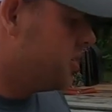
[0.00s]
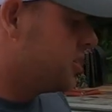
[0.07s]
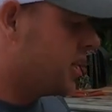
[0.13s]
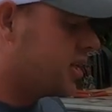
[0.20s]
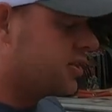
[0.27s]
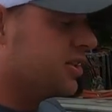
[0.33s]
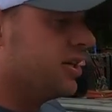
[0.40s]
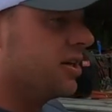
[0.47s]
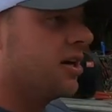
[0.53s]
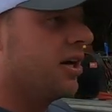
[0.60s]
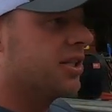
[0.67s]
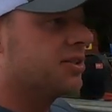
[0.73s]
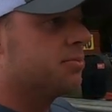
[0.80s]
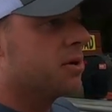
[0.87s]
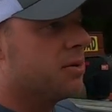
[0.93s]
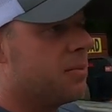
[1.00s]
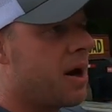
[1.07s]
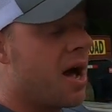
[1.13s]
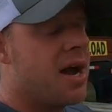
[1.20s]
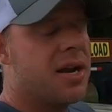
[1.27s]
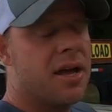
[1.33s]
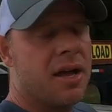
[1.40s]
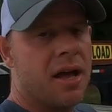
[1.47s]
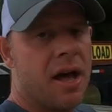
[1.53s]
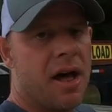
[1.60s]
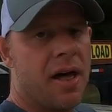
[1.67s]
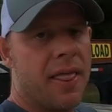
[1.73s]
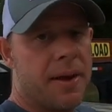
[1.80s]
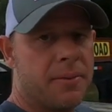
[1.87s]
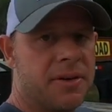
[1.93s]
it's actually a customer of mine
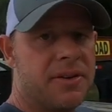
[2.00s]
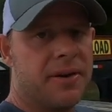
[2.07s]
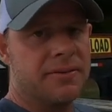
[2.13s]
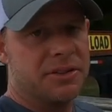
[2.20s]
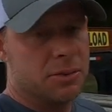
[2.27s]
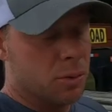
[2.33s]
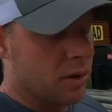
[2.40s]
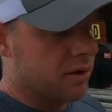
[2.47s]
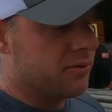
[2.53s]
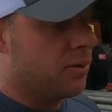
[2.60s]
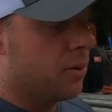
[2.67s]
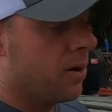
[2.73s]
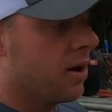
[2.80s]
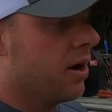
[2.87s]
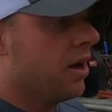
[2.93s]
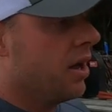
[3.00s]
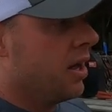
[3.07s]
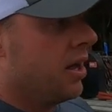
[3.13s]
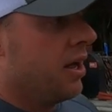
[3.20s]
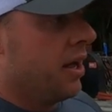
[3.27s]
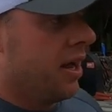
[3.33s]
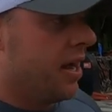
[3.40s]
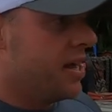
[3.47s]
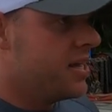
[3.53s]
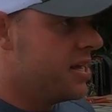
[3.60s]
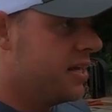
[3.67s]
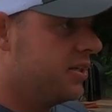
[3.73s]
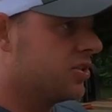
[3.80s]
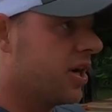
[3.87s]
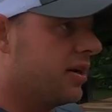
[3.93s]
uh, that we've done some work for
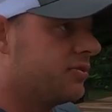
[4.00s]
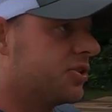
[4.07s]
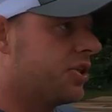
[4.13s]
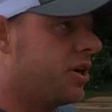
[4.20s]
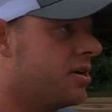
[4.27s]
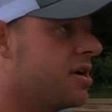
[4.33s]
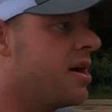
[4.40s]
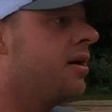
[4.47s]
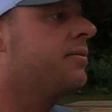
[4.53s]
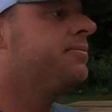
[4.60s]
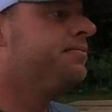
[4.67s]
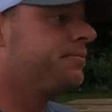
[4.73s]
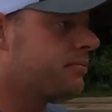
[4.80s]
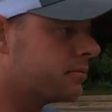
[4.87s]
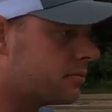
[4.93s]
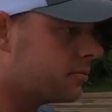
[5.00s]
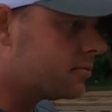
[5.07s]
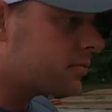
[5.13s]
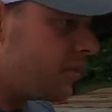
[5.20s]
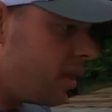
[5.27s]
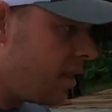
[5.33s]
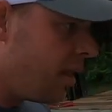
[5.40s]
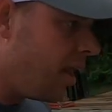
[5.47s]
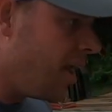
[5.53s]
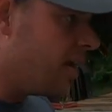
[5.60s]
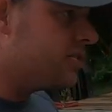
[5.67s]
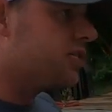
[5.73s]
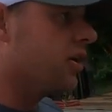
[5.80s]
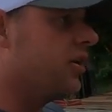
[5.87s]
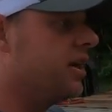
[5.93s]
he drives truck now
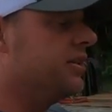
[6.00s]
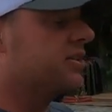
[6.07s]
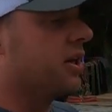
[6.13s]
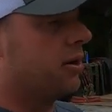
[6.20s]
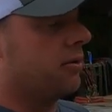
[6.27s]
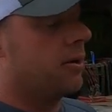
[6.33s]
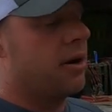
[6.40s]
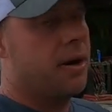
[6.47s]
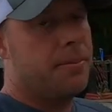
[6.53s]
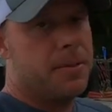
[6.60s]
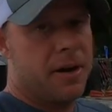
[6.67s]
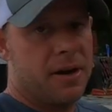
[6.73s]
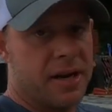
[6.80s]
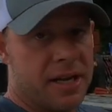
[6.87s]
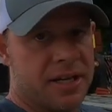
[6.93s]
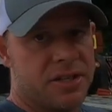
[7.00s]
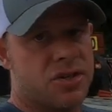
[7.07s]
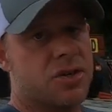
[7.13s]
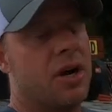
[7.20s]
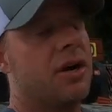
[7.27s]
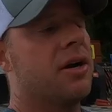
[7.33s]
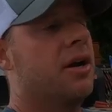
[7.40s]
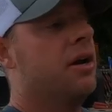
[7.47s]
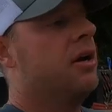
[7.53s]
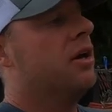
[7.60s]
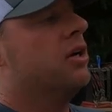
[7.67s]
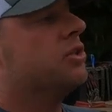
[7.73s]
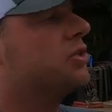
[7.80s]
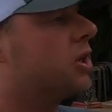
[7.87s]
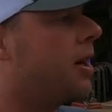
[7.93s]
so he's going to run up there in his truck
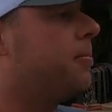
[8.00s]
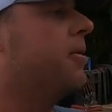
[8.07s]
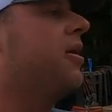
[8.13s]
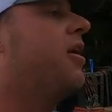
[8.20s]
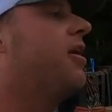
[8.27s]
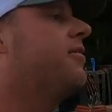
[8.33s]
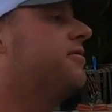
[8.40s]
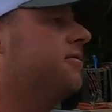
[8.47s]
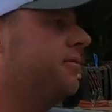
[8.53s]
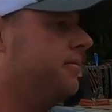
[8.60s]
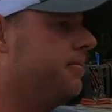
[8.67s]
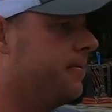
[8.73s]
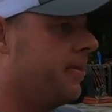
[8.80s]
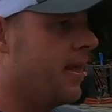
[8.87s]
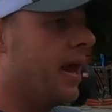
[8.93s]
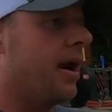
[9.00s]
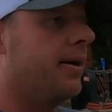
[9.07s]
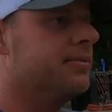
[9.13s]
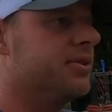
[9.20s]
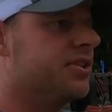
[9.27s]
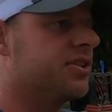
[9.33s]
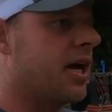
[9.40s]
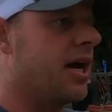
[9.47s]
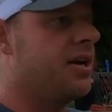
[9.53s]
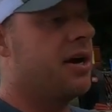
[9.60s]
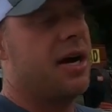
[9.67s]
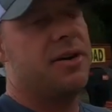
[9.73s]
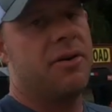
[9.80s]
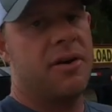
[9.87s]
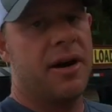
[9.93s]
drop it off and I'm just, I,
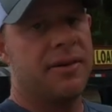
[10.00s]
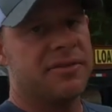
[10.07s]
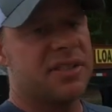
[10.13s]
I don't